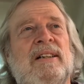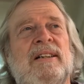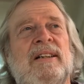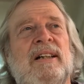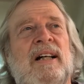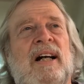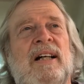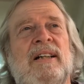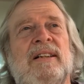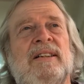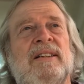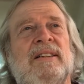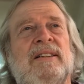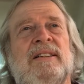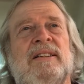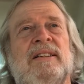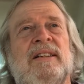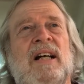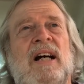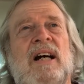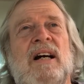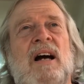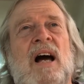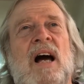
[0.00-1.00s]

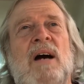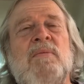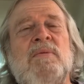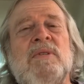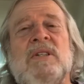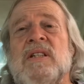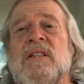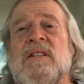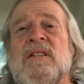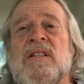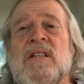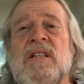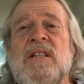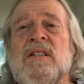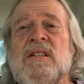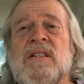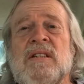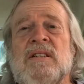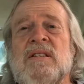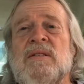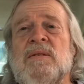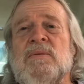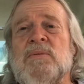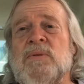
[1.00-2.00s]
I was
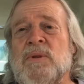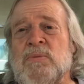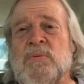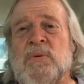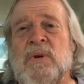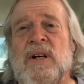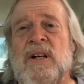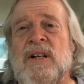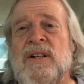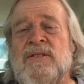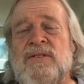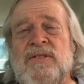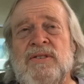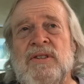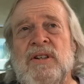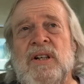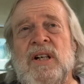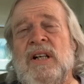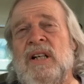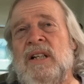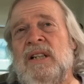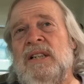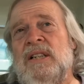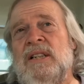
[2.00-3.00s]
incensed with rage,
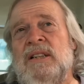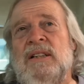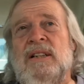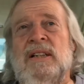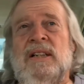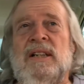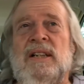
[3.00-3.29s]
and